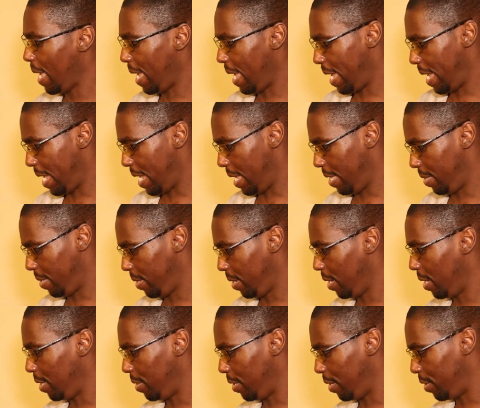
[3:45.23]
And
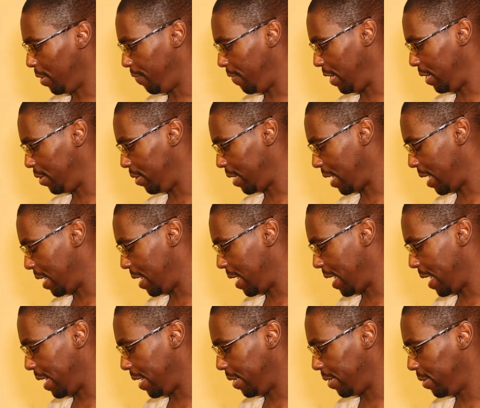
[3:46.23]
another feature that it
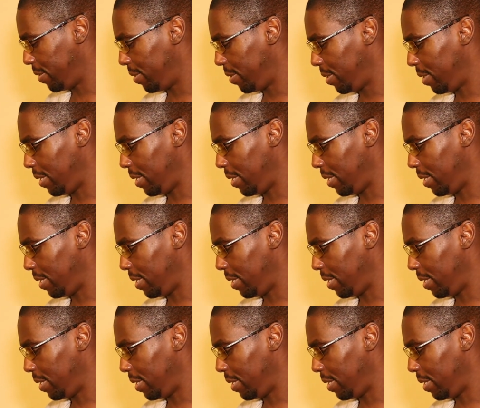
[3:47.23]
has,